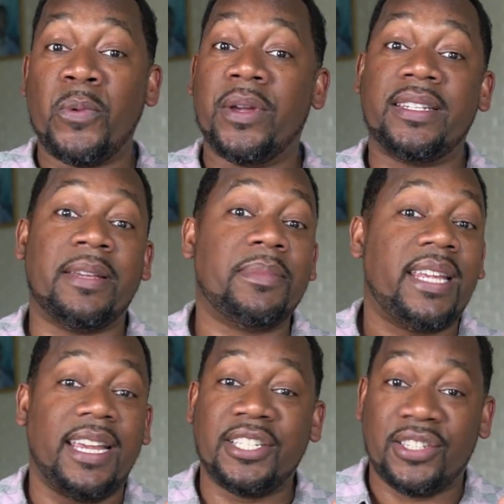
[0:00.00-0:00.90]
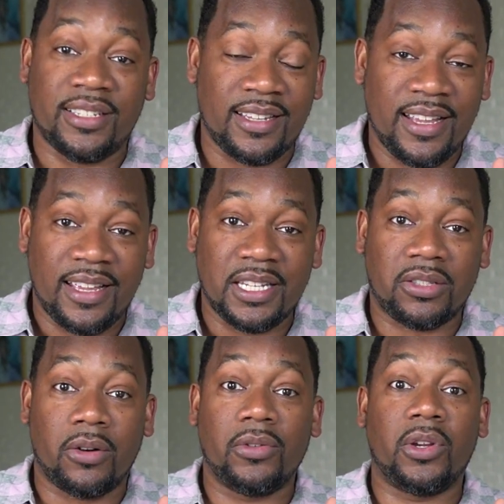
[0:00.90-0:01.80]
when temptation is
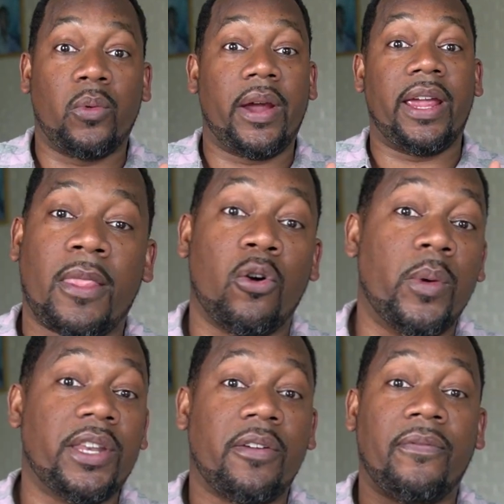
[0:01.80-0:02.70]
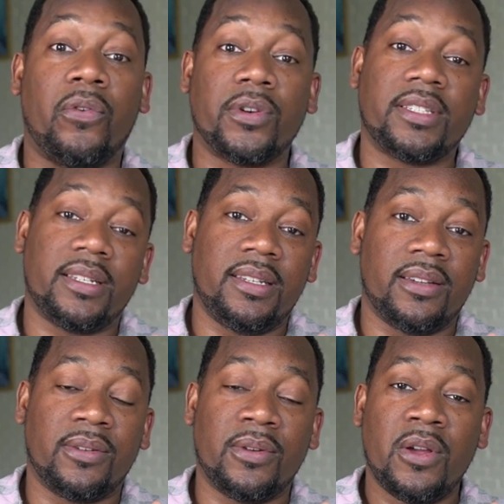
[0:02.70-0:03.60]
thrown your way or when you're forced to
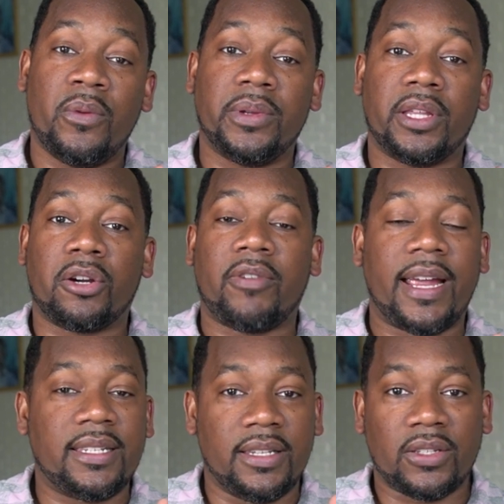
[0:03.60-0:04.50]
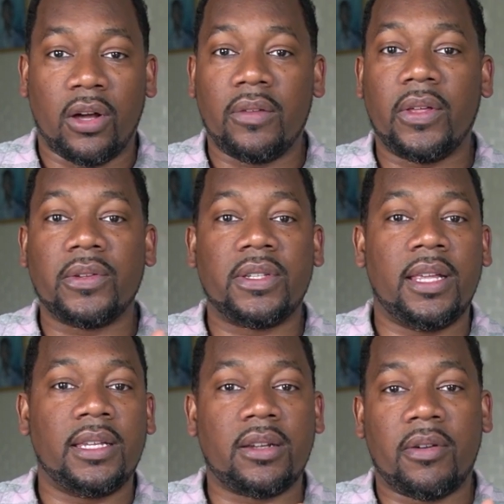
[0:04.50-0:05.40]
deal with a crisis. All of those
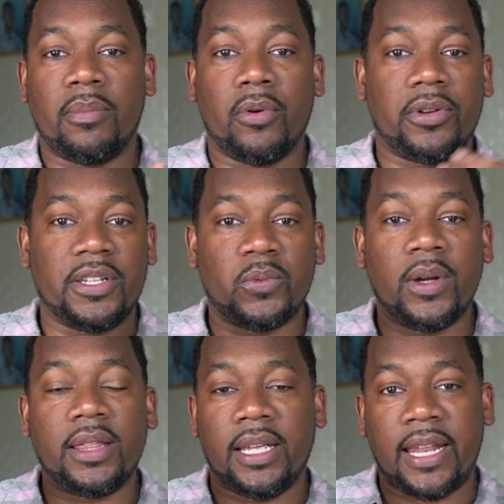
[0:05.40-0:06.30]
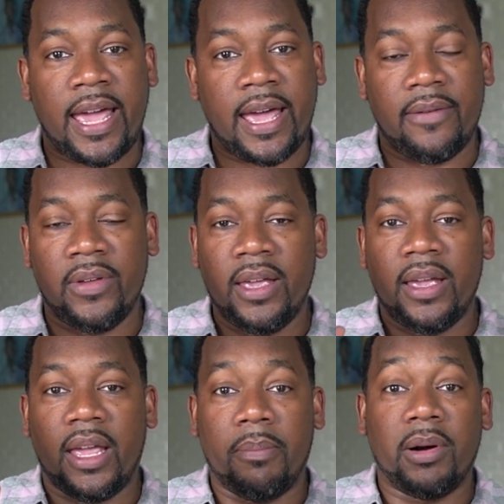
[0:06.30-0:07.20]
things are important. It's one thing to have
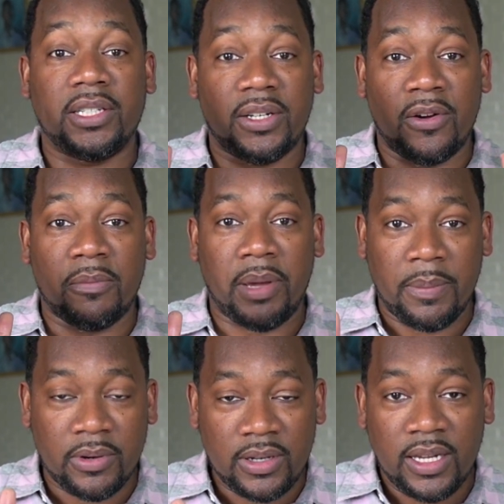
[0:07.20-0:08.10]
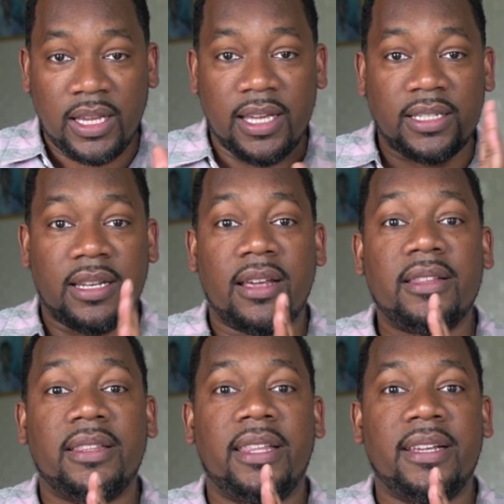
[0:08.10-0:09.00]
a budget on paper. It's
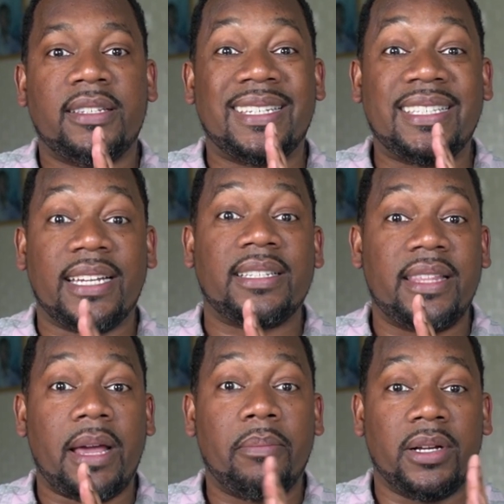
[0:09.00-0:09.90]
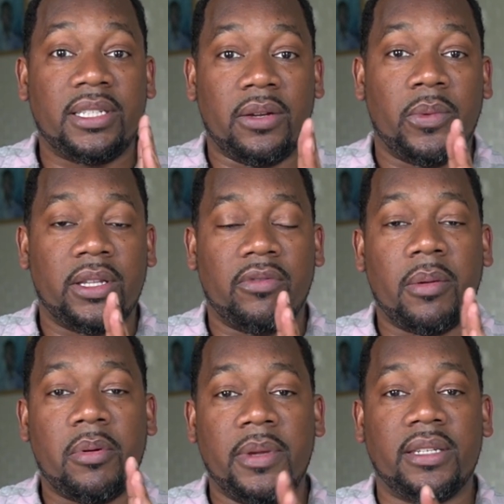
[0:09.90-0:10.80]
another thing to stick to that budget when the
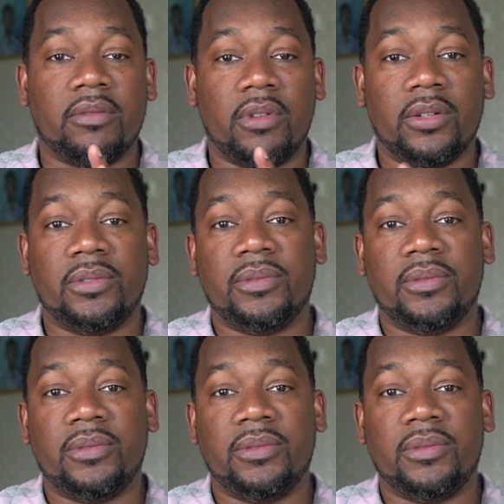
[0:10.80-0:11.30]
rubber meets the road.